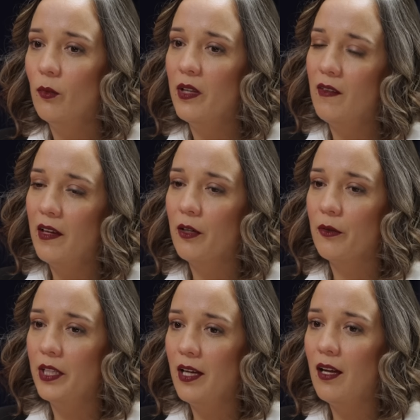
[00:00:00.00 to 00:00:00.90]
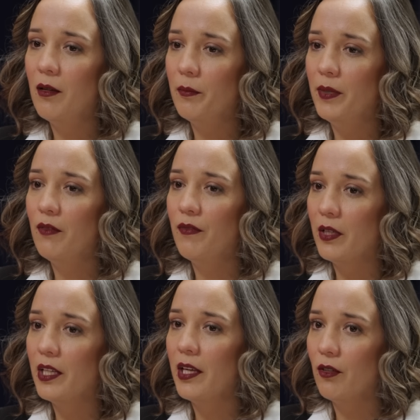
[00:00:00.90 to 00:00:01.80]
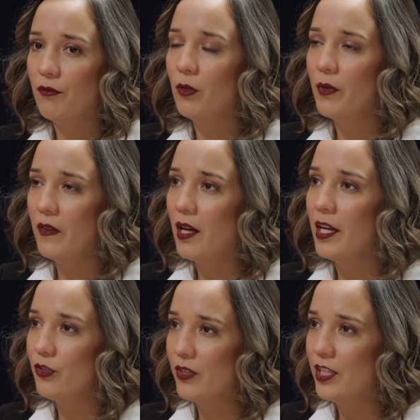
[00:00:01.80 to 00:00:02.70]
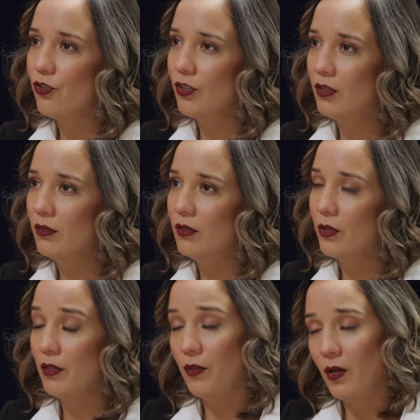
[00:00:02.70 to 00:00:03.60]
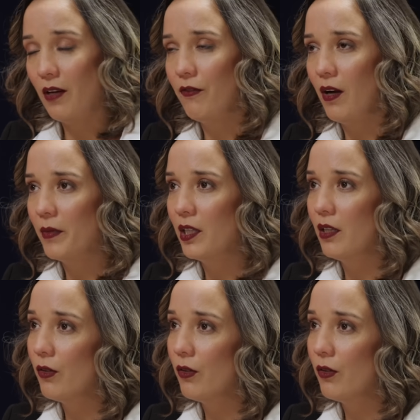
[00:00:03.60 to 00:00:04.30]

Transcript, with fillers: With diarrhea, being very careful with the hydration, or if you have vomiting